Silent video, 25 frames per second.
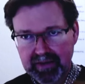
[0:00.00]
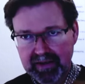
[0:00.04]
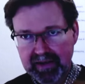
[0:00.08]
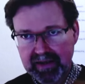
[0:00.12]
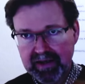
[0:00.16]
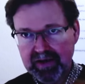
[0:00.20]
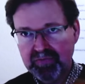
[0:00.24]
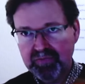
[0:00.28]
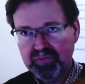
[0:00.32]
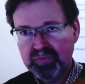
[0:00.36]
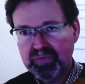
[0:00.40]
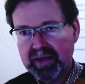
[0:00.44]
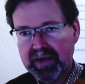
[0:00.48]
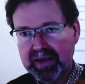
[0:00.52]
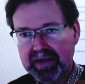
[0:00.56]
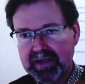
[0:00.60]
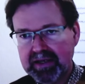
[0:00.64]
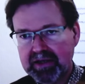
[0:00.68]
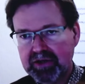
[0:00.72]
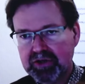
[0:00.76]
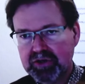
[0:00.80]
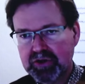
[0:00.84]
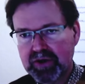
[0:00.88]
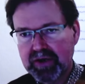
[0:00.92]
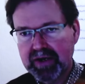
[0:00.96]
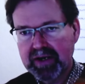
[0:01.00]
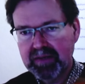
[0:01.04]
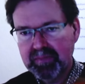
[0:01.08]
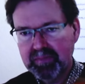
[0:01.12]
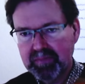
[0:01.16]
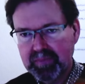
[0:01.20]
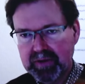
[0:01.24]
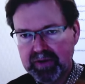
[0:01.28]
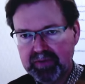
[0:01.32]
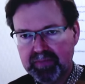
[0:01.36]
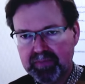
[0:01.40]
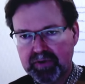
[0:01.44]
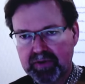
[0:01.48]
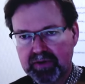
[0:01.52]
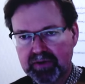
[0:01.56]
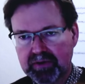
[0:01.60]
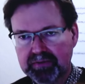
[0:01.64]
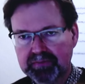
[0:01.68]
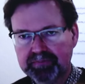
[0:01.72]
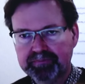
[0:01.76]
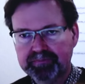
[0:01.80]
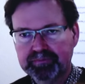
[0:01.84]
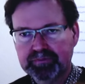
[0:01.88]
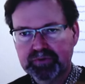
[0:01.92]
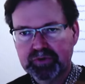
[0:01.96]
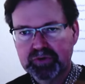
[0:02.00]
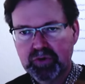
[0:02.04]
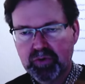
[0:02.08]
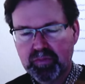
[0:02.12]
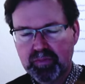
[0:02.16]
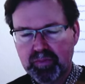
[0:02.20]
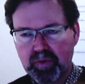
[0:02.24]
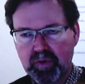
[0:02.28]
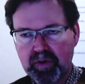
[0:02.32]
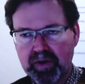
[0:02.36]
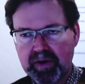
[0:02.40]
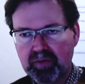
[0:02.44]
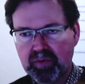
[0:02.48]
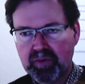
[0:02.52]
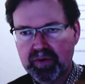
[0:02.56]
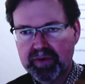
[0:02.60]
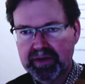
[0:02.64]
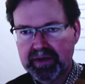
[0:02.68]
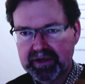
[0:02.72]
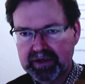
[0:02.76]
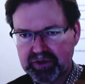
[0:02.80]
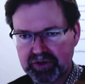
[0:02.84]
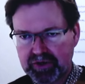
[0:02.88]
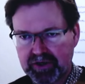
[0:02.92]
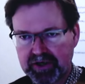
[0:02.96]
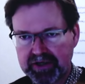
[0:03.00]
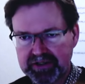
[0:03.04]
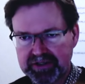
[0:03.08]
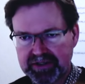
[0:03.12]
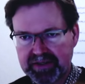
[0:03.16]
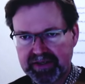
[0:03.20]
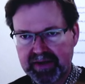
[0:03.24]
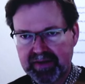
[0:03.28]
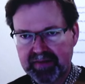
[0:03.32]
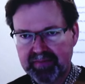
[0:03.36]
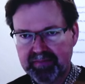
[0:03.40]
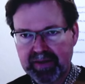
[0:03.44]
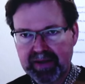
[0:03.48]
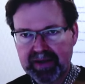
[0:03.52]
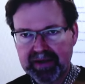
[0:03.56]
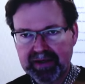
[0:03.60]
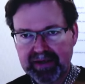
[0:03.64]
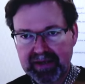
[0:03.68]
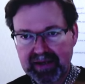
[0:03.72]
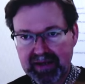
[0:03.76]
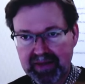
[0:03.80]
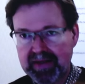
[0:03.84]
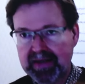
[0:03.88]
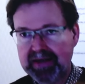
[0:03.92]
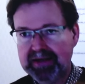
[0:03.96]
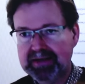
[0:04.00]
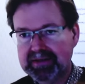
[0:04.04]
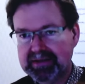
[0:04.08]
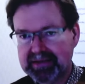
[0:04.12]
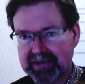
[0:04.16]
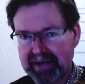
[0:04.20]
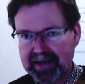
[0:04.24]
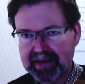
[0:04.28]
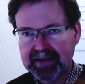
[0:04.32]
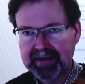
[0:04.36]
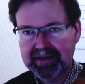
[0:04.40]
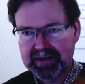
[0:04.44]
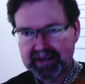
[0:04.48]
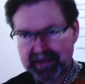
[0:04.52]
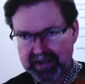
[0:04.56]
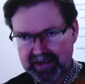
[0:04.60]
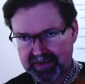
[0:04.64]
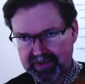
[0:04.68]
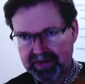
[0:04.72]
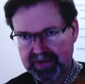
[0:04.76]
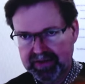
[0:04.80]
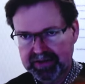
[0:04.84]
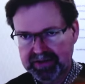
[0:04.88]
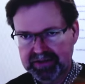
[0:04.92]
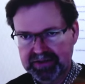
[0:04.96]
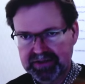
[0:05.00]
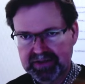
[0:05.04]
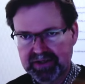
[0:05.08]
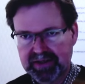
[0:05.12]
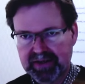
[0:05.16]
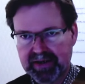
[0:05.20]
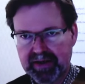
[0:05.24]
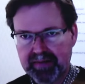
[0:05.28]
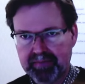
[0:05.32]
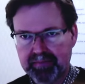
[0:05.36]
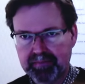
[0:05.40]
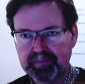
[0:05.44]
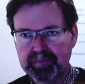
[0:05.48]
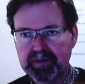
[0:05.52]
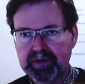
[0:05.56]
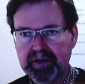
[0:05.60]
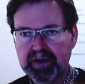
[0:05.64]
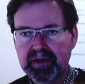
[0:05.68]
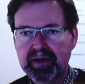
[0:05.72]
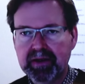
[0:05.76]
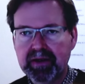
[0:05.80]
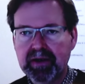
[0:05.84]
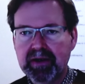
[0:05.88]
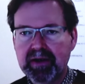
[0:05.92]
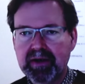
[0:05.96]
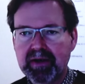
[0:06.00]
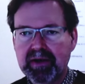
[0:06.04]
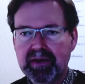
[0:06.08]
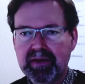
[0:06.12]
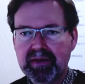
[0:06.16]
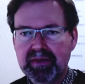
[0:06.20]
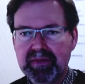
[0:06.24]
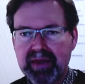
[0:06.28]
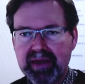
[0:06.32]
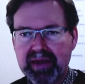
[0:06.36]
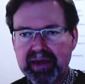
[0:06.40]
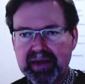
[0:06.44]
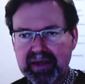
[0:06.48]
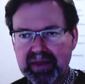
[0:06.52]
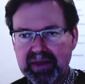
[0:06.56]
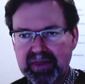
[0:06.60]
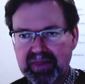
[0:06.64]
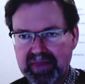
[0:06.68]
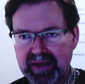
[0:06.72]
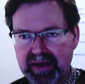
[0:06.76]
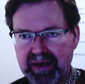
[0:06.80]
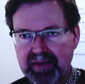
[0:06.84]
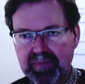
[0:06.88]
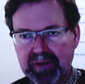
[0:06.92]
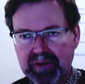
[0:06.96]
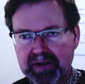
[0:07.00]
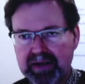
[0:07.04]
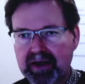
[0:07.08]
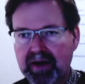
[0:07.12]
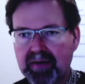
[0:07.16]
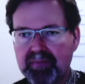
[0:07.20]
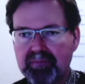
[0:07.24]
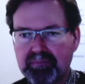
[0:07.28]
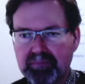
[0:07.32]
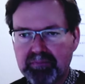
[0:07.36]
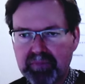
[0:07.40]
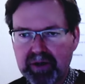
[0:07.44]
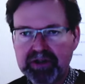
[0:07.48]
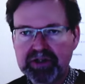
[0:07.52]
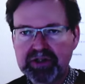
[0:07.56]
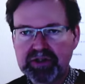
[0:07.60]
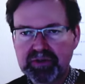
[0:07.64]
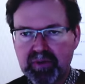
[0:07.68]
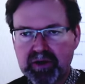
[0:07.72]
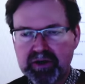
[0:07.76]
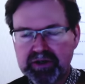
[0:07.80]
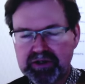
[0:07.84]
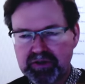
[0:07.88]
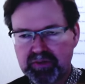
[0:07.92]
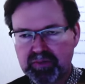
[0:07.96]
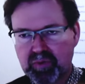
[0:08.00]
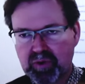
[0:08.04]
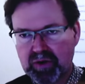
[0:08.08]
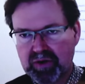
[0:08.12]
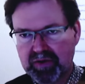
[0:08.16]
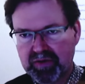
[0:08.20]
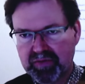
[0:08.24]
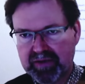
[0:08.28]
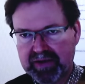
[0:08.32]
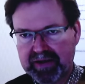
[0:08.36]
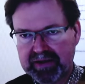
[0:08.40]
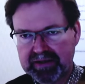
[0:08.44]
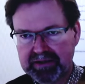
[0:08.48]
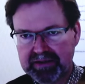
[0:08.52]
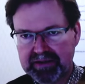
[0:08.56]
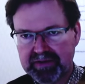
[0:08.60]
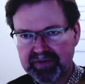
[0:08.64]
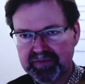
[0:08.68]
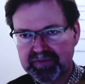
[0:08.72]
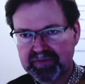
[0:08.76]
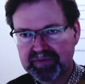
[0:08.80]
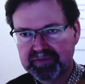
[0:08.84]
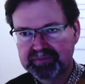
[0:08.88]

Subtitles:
if they can train people to a point where they trust them and can then delegate things to them, they can then become much, much more effective.